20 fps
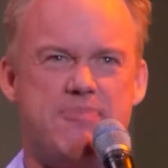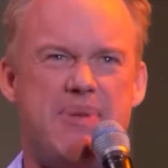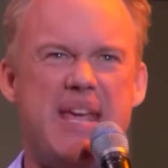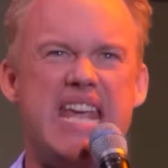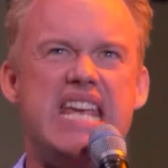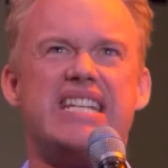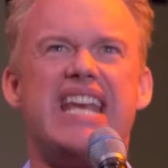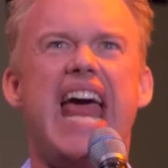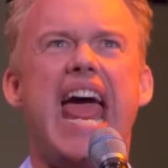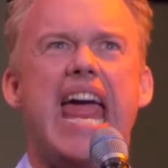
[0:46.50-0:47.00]
to
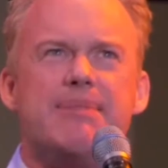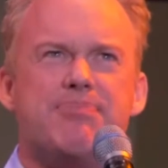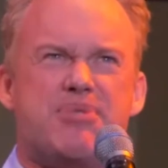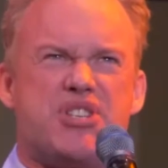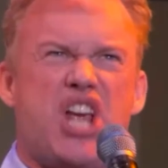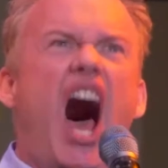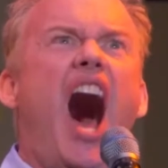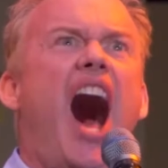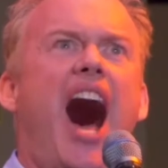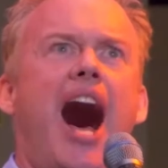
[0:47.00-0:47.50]
being named
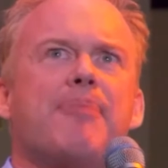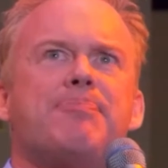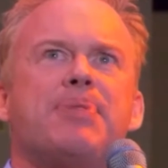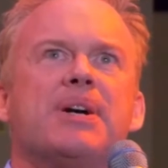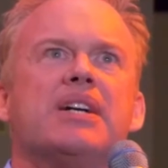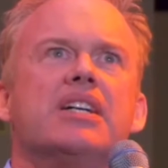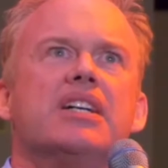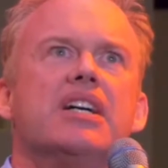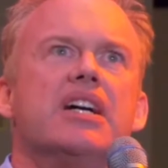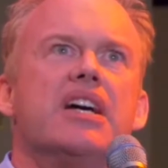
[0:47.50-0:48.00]

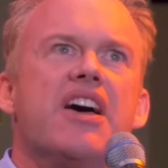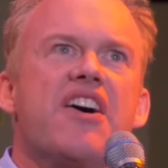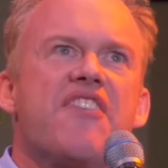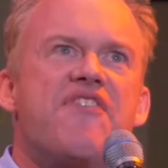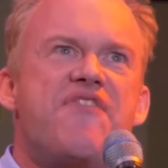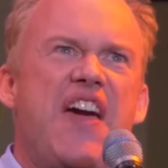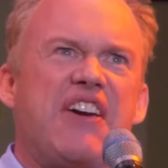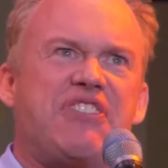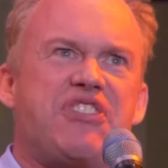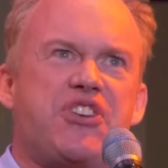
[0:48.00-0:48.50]
top
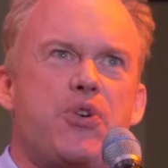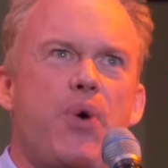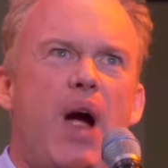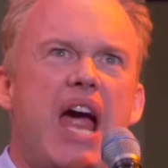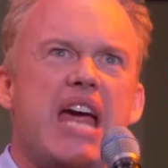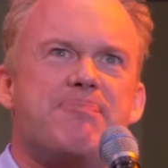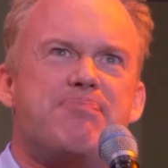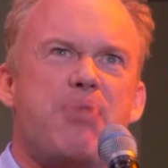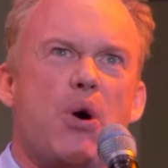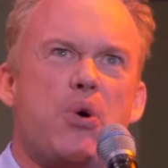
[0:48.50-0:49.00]
5th
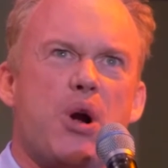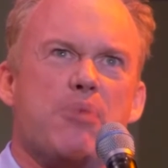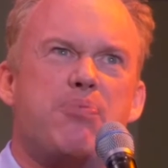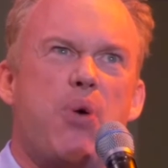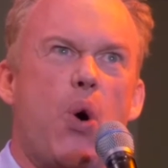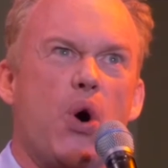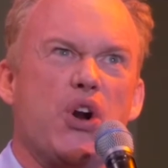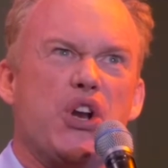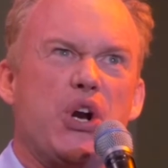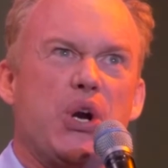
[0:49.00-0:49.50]
grade book
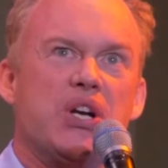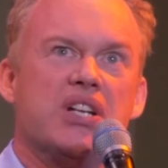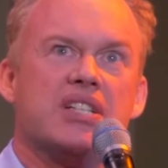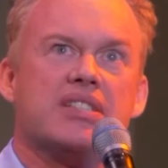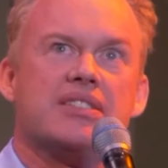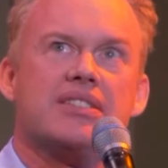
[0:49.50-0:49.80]
reporter.